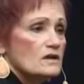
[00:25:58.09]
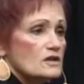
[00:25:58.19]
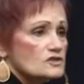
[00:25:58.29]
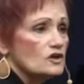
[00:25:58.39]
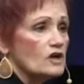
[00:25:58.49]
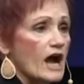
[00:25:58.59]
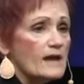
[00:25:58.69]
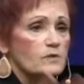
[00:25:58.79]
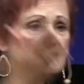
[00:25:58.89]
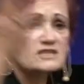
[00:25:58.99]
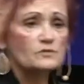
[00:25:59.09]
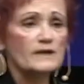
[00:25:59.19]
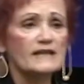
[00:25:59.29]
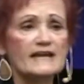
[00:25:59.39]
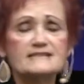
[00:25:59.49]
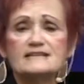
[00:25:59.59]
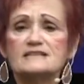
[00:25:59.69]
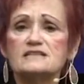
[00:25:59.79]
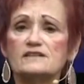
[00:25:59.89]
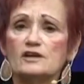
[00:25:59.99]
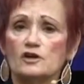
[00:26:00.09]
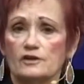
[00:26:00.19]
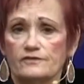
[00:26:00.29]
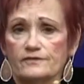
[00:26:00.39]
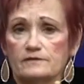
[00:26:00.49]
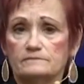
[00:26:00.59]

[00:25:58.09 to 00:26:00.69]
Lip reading: So God wants to release into the earth.